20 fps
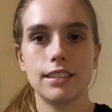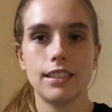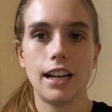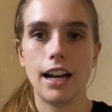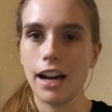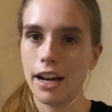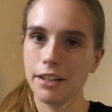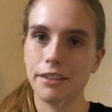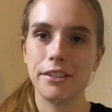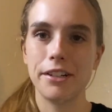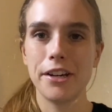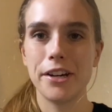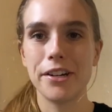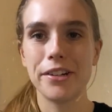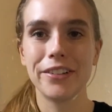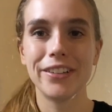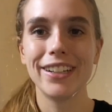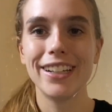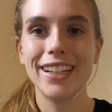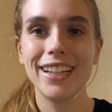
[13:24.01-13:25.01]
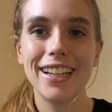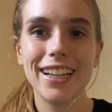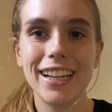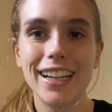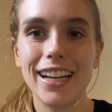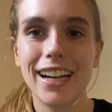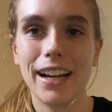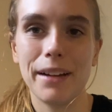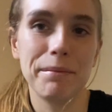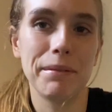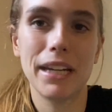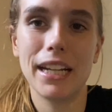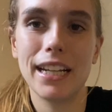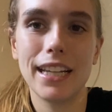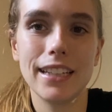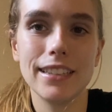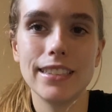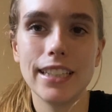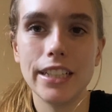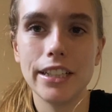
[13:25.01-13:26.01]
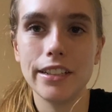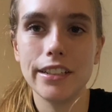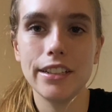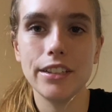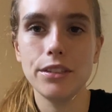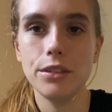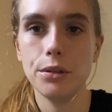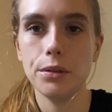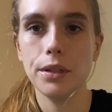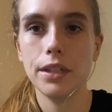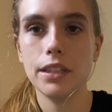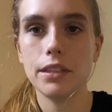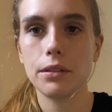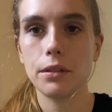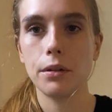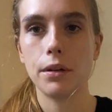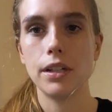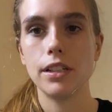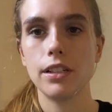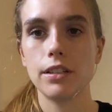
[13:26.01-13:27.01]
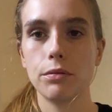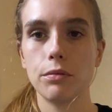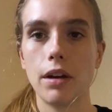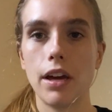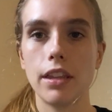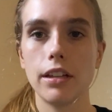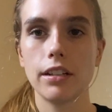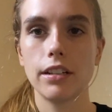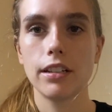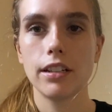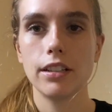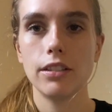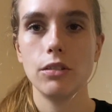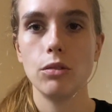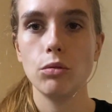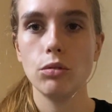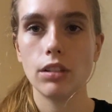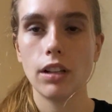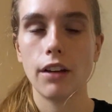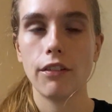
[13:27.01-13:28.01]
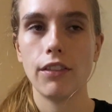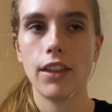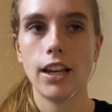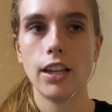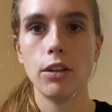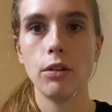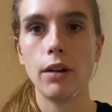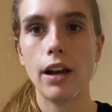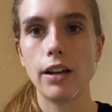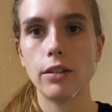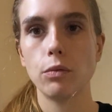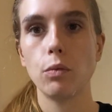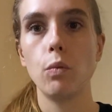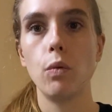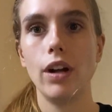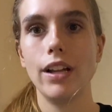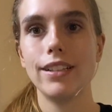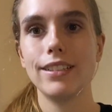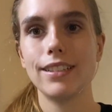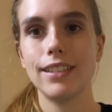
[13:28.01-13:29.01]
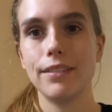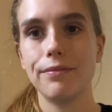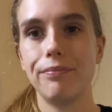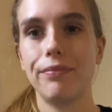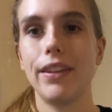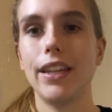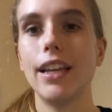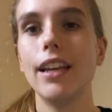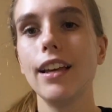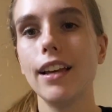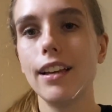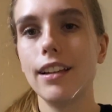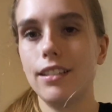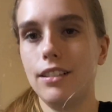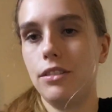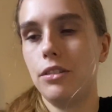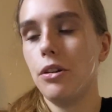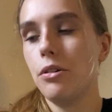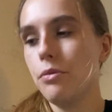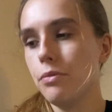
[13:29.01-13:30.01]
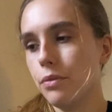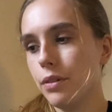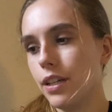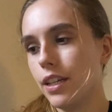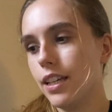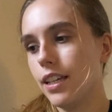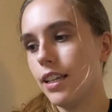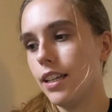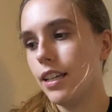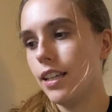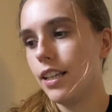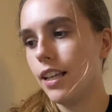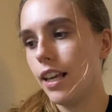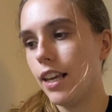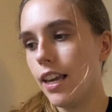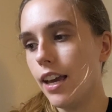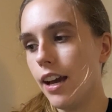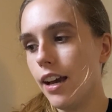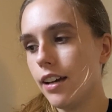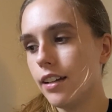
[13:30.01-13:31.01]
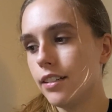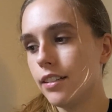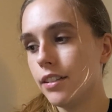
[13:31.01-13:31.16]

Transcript: I don't know, I'm gonna continue to do it, so I just rather do stuff that you guys want. So yeah,